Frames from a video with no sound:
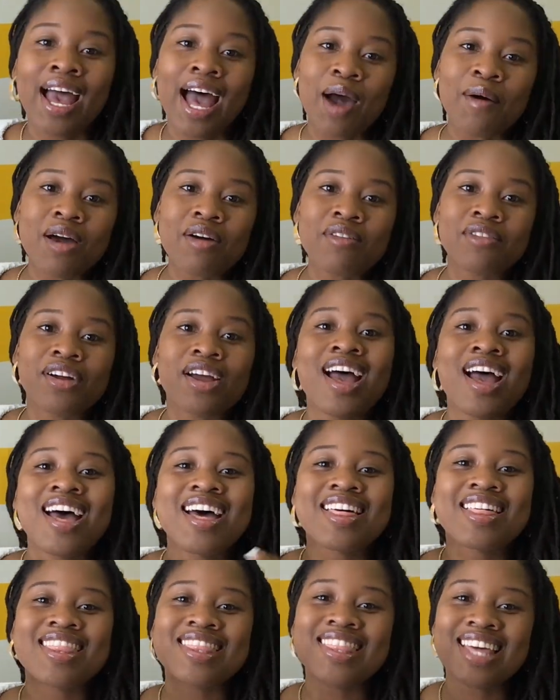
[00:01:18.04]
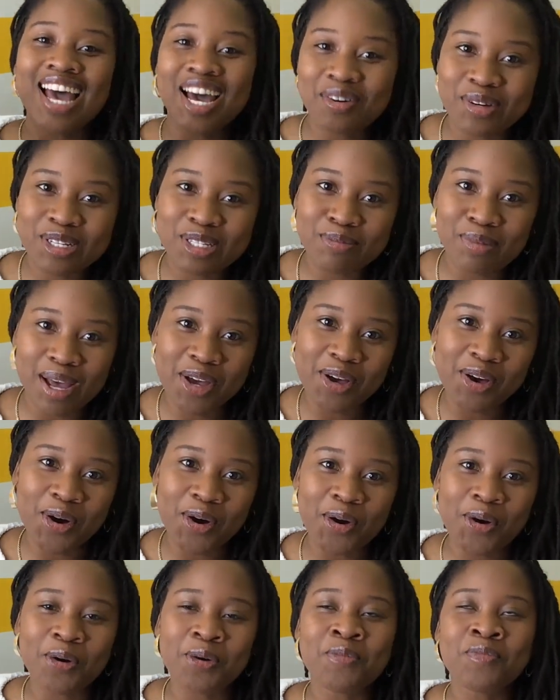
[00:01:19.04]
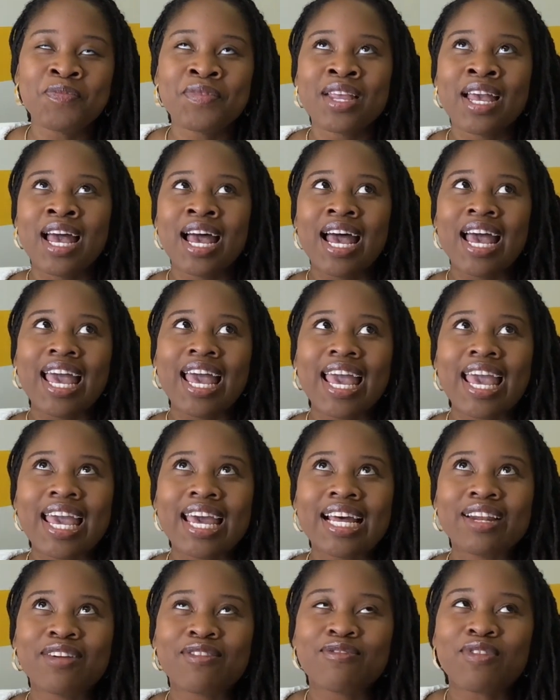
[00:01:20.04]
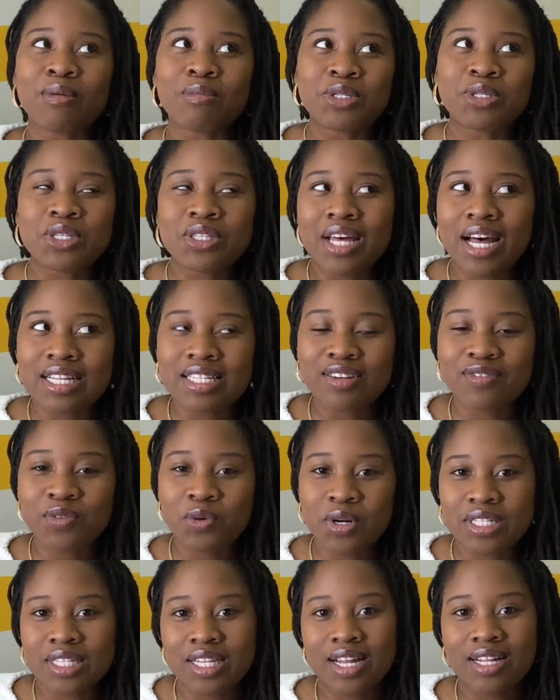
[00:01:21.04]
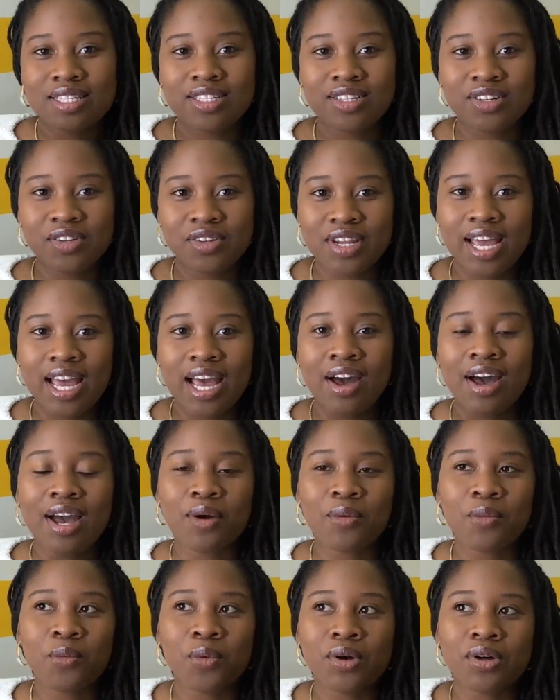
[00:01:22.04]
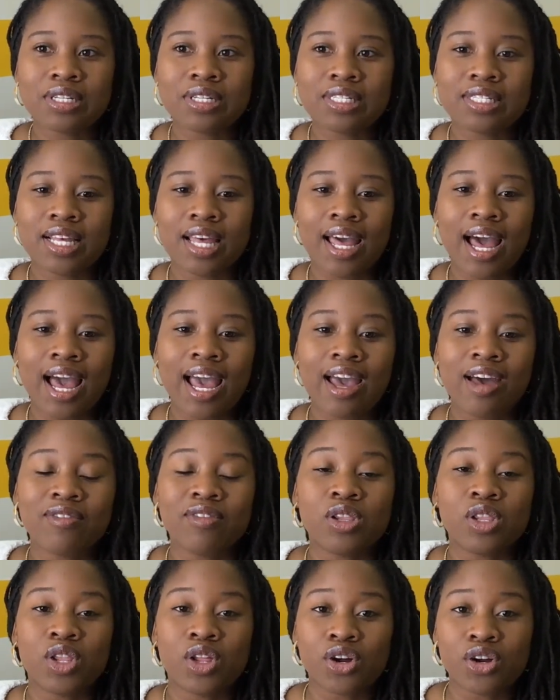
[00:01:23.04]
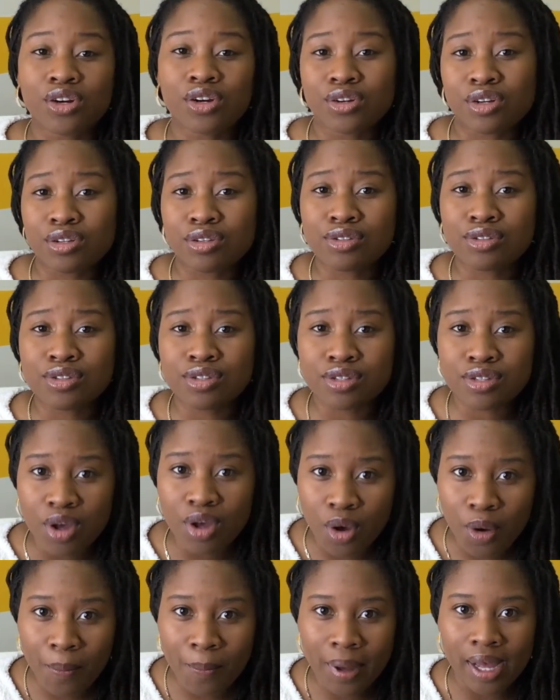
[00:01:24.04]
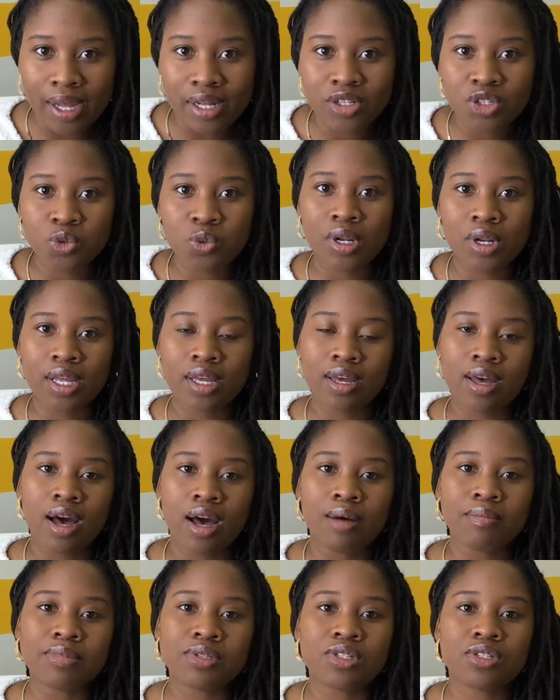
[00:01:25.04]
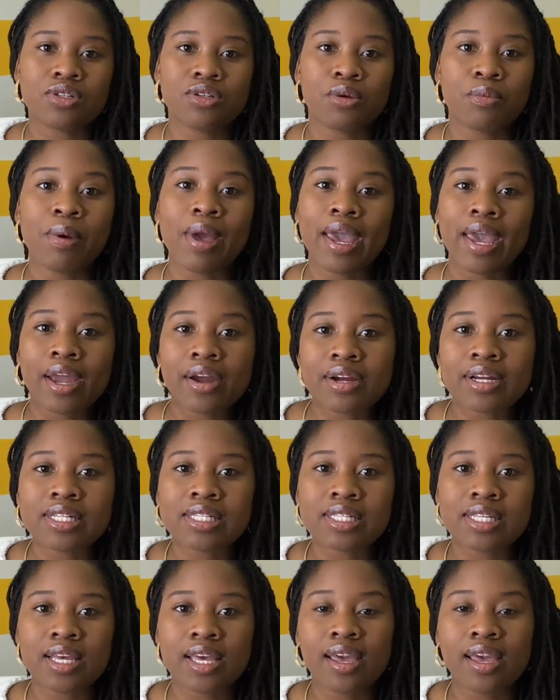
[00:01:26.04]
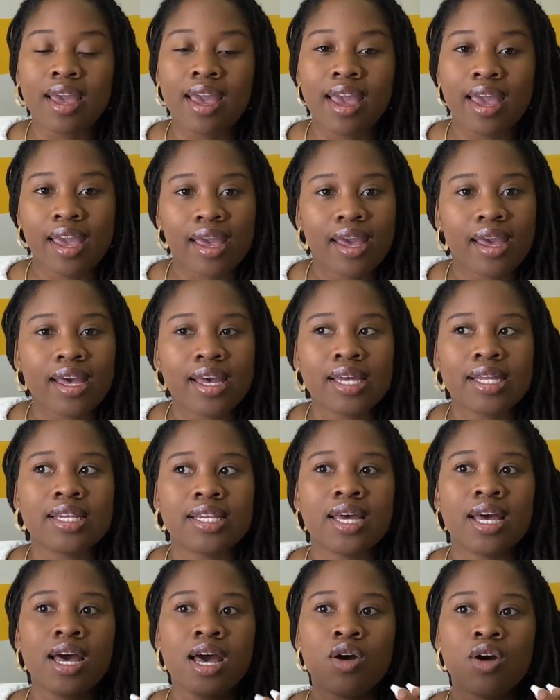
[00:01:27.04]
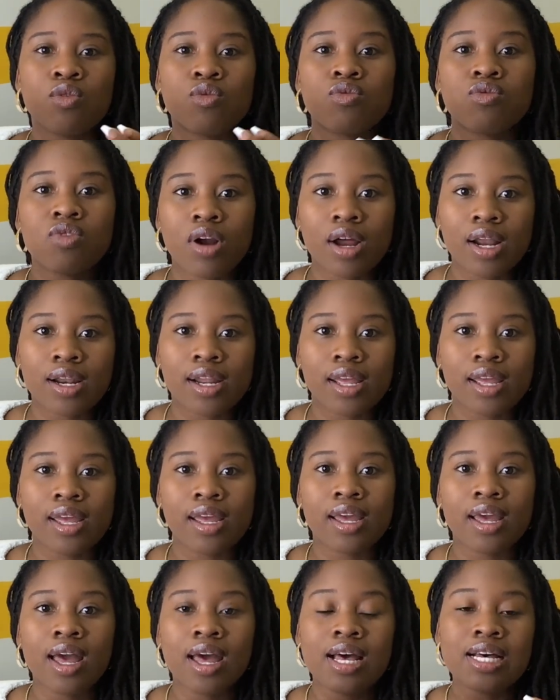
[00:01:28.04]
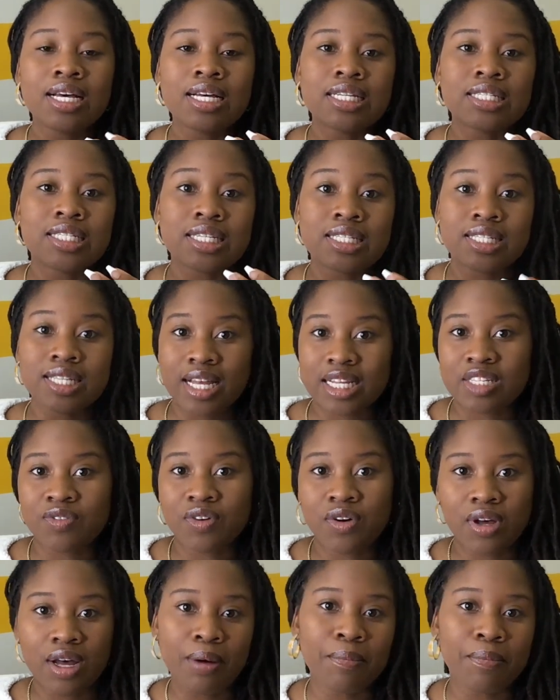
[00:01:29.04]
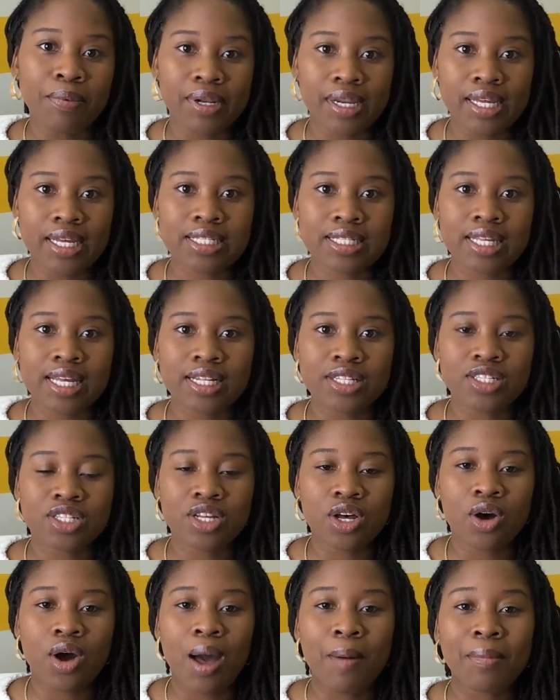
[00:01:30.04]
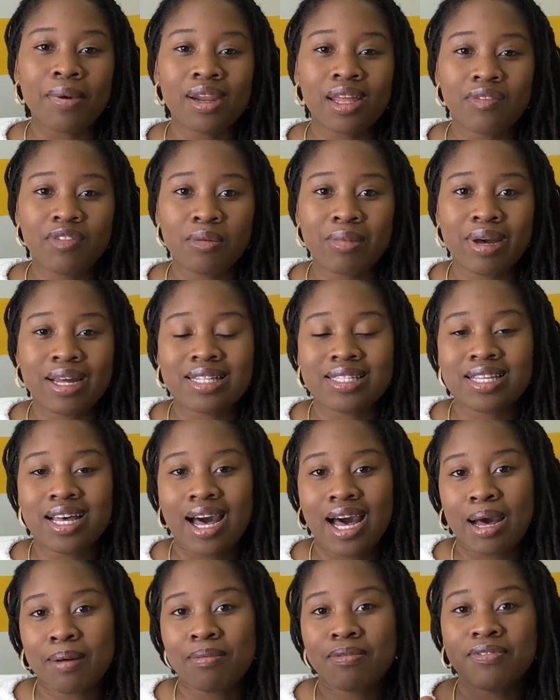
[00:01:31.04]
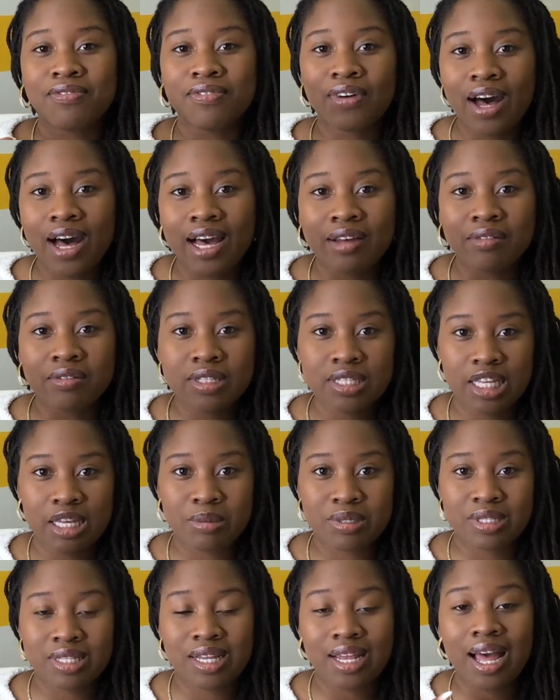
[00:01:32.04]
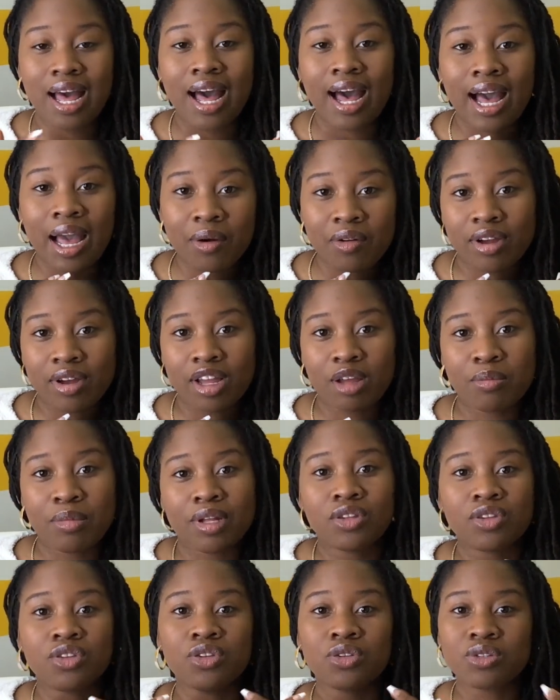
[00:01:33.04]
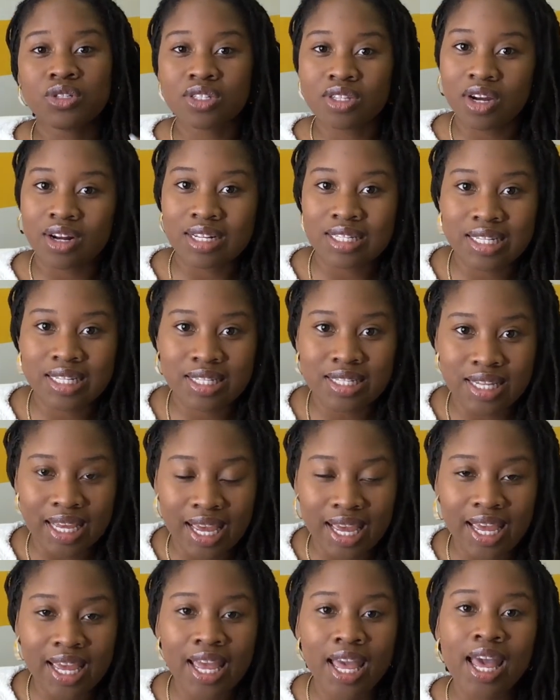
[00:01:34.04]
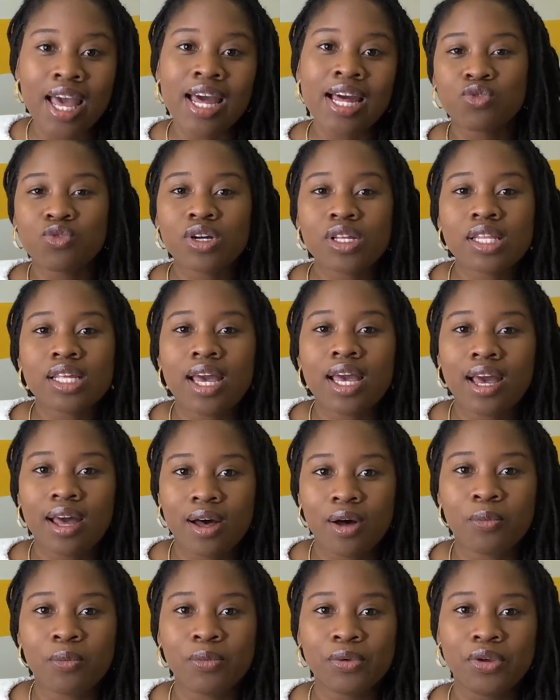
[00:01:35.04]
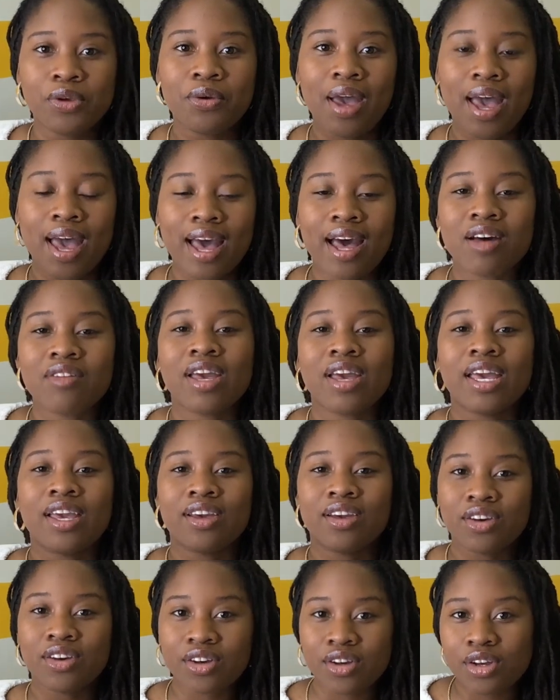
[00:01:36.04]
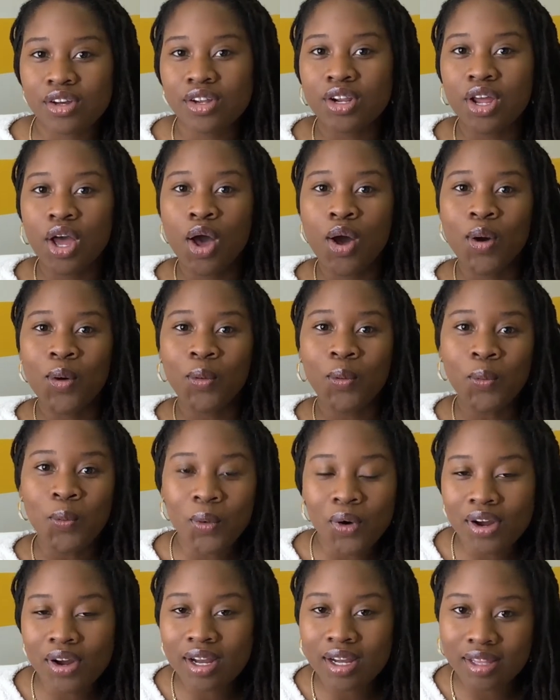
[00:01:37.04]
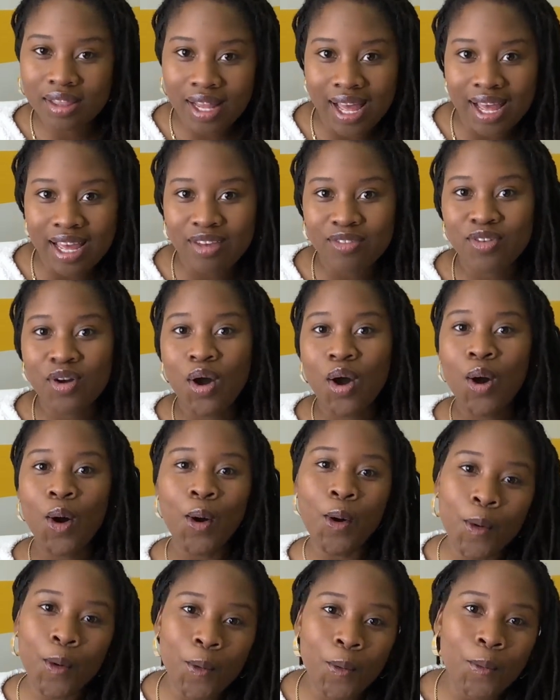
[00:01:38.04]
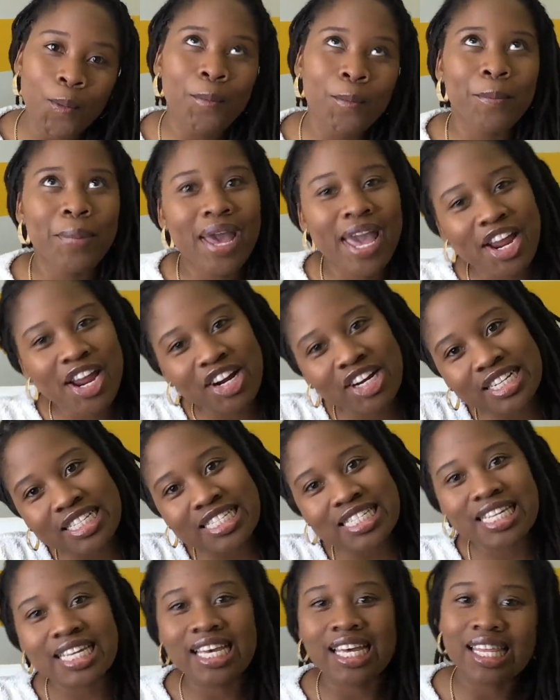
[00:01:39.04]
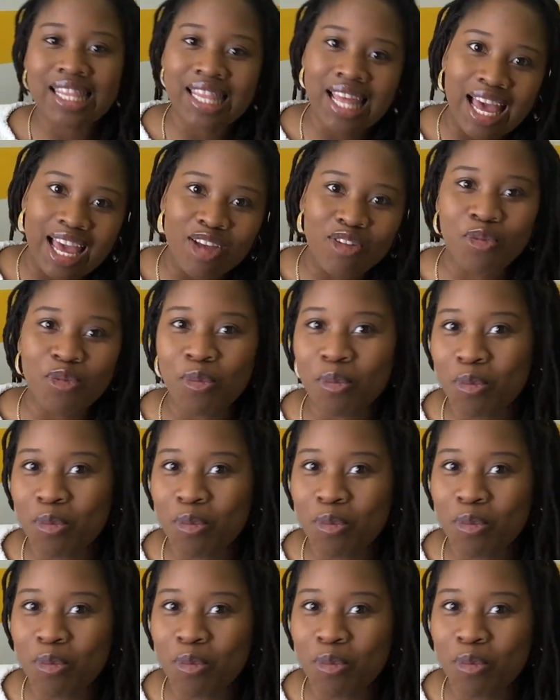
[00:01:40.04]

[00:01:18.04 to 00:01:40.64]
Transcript: However, that was my goal. And from 2014 until now, I will say I have learned so much when it comes to parenting and running successful companies. And so I'm going to give you my top 5 tips that I would recommend you start today to really help you have a good work-life, home, parenting life